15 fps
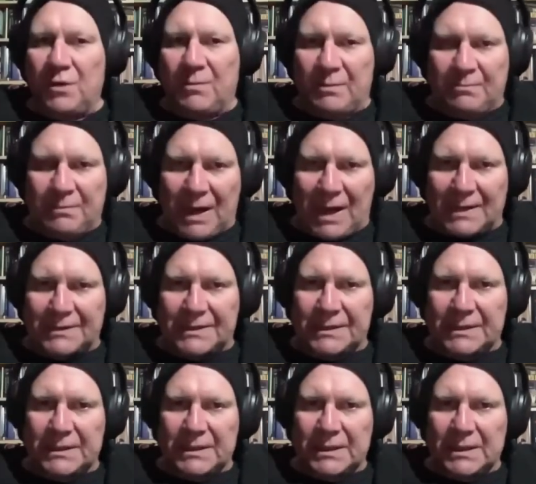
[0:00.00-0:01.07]
human blood
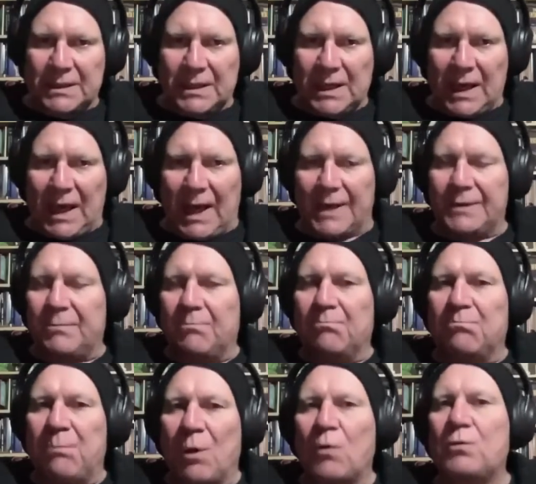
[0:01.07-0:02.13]
and
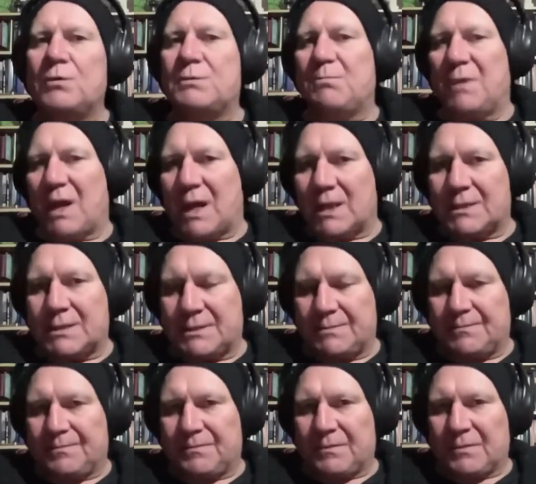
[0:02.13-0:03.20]
bull's blood.
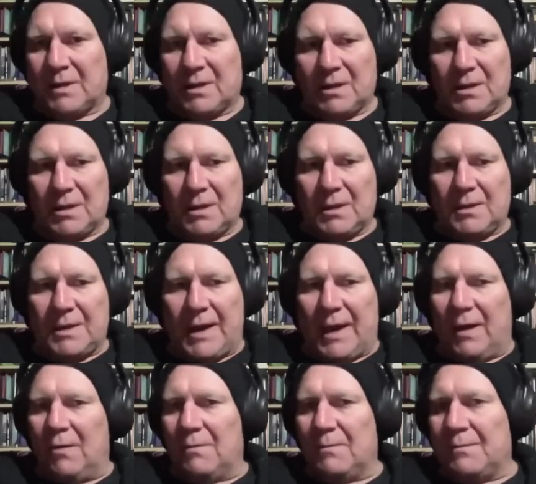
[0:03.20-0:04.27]

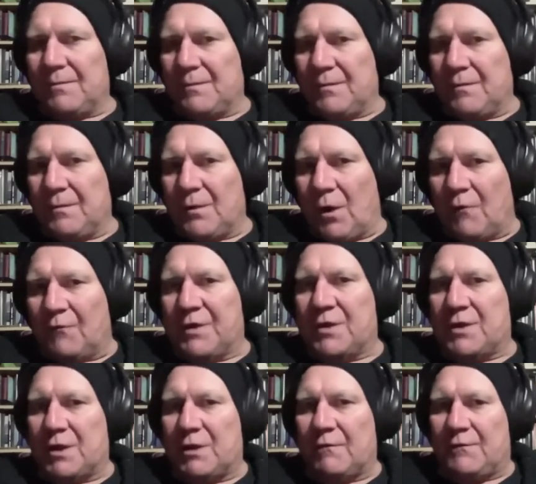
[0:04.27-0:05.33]
Now,
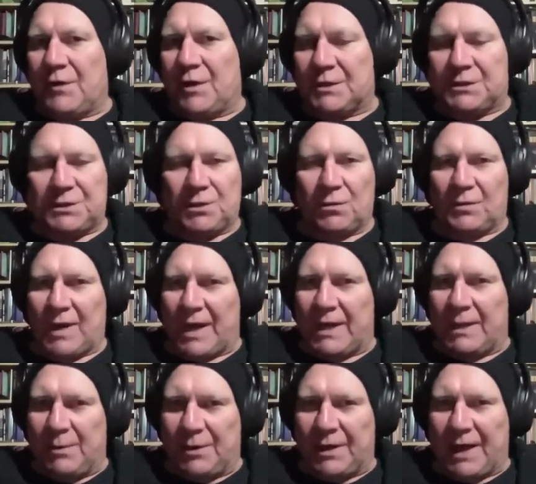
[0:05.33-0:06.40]
obviously, the first thought
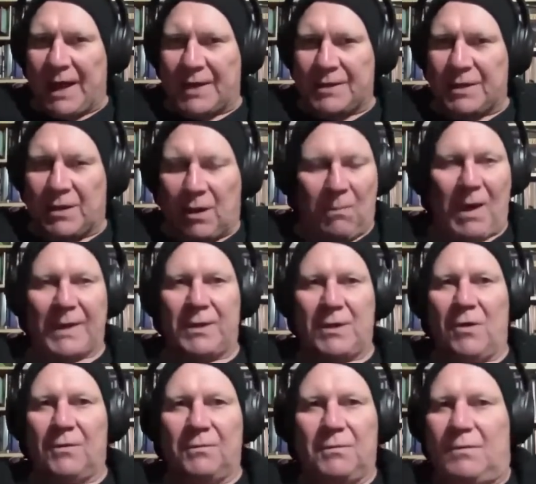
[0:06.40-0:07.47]
anybody has is, oh my
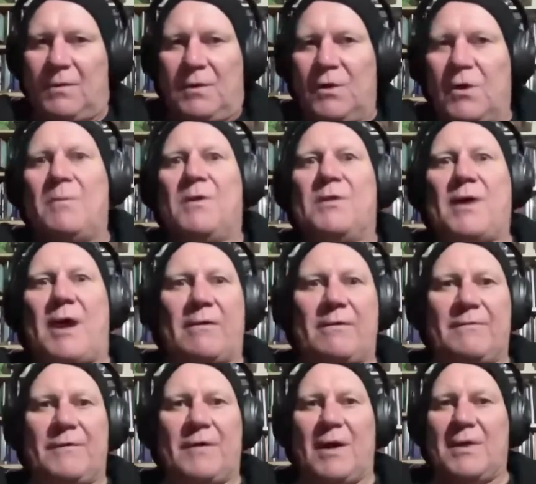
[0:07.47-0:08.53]
God, human
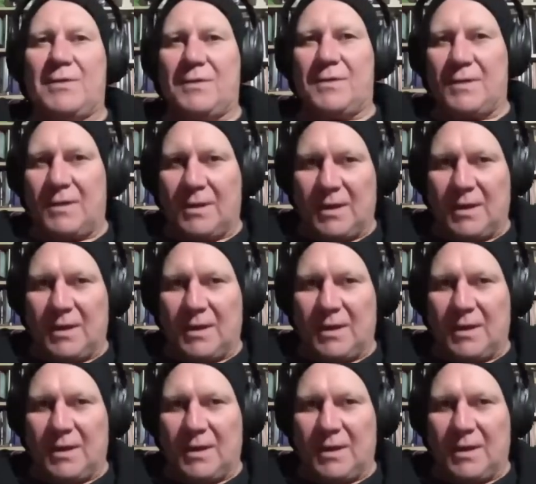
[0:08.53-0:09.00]
sacrifice.